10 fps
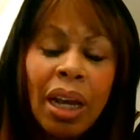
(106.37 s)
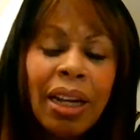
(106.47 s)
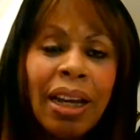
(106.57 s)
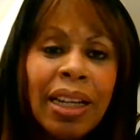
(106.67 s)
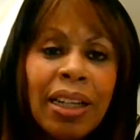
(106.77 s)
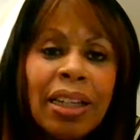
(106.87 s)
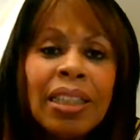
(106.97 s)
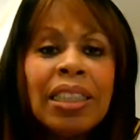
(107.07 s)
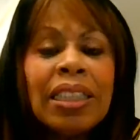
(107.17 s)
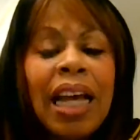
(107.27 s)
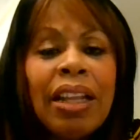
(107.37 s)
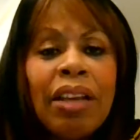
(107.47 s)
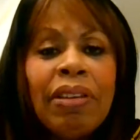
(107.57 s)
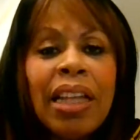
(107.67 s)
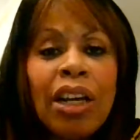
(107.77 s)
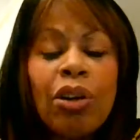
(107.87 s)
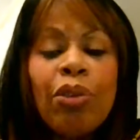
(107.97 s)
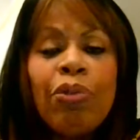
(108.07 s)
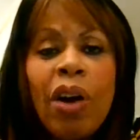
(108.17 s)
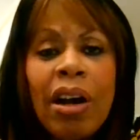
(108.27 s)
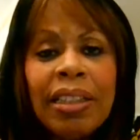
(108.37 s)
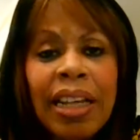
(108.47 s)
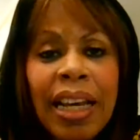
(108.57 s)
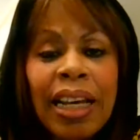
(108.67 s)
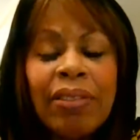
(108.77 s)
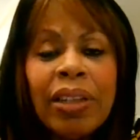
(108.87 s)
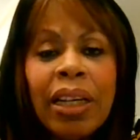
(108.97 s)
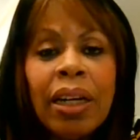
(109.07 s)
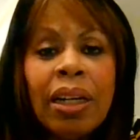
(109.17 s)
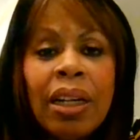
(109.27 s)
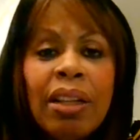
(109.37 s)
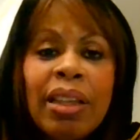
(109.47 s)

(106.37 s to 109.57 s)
And I can understand they're in that confined area.